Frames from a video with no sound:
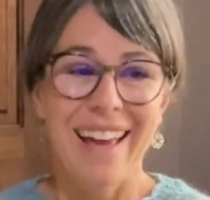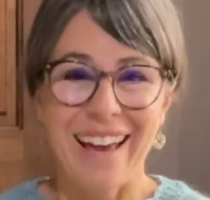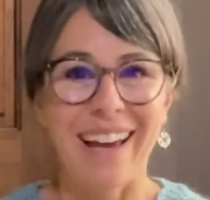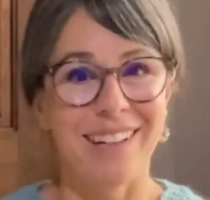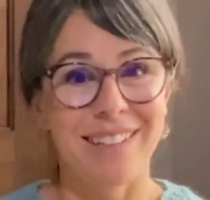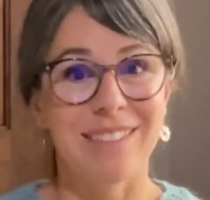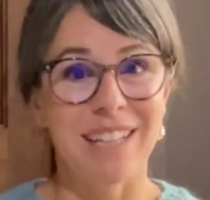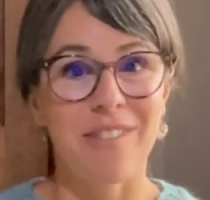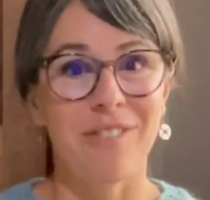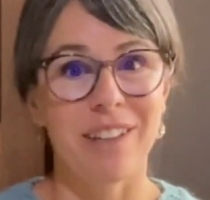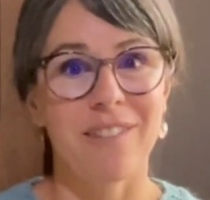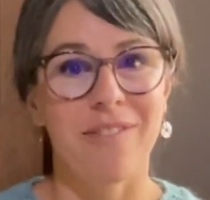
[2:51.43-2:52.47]
and it
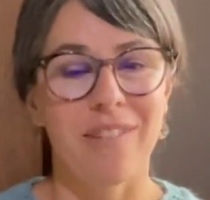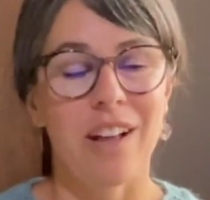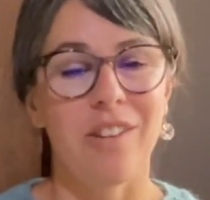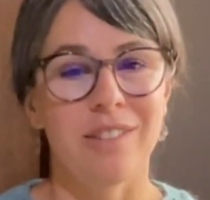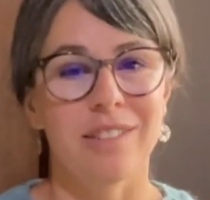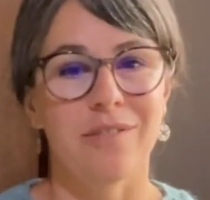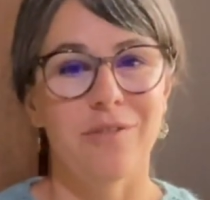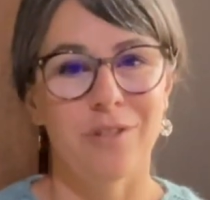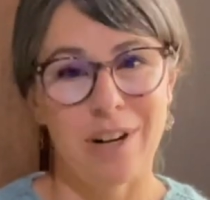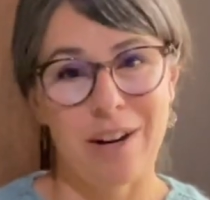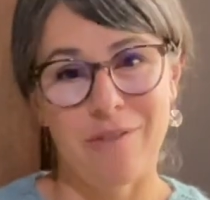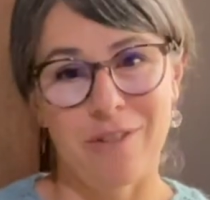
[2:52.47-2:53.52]
definitely felt
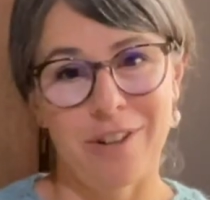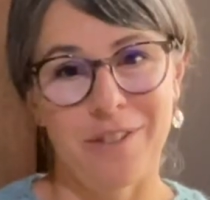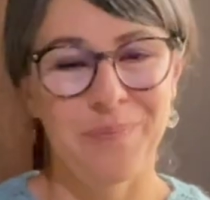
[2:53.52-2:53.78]
forever.